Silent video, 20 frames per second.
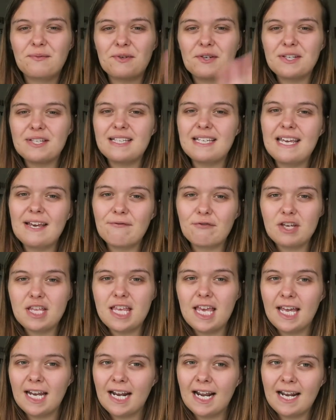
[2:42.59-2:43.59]
We could see
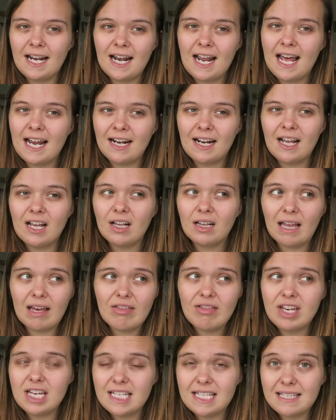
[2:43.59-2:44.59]
everything, and then, like,
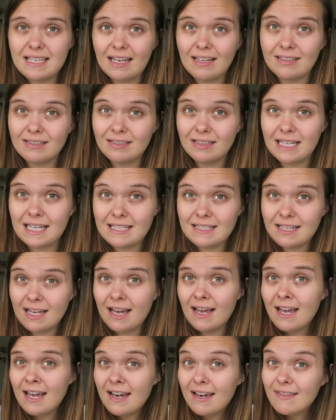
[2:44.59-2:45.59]
thirty seconds later
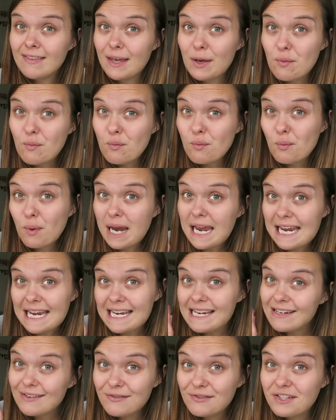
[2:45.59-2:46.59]
they
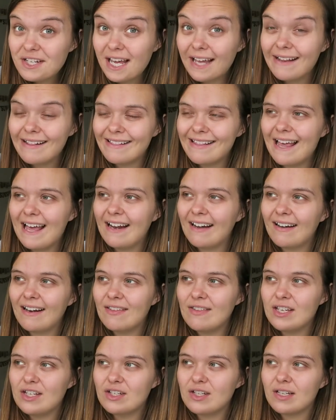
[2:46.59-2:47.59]
waved, and then
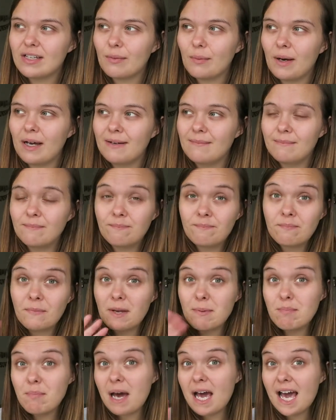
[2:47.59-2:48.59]
they just went
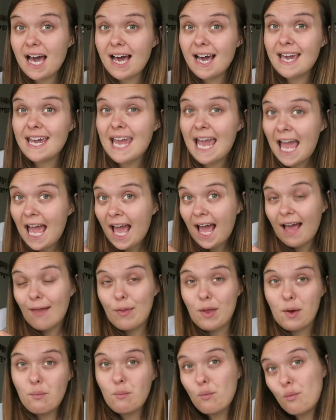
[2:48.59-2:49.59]
bye, and
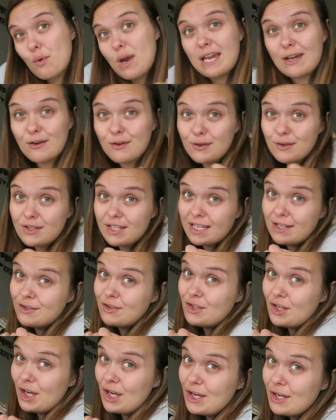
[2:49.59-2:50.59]
then wiggled and
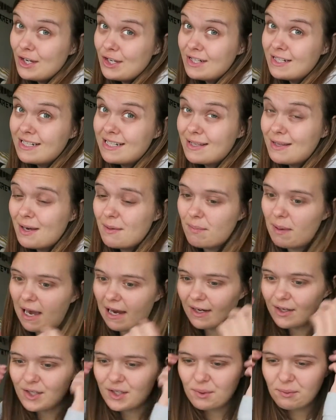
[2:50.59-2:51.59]
turned their
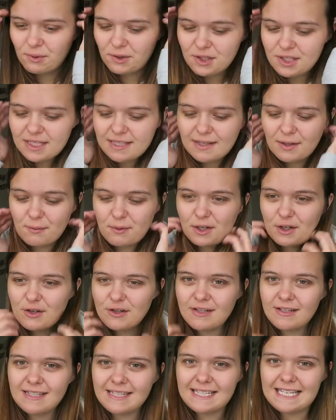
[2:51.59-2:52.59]
back to us, so we
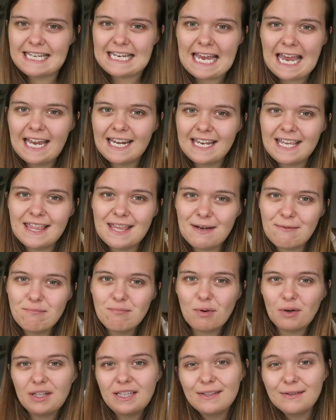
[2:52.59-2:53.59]
couldn't see anything
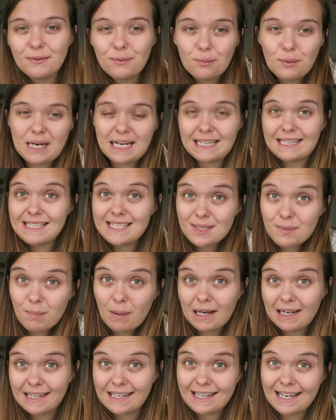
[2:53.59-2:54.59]
but a little wiggly
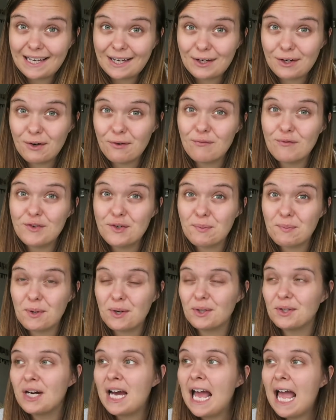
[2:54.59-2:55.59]
spine getting
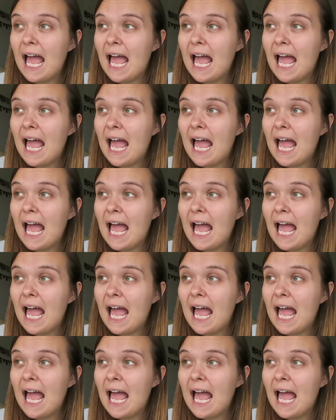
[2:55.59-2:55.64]
comfortable.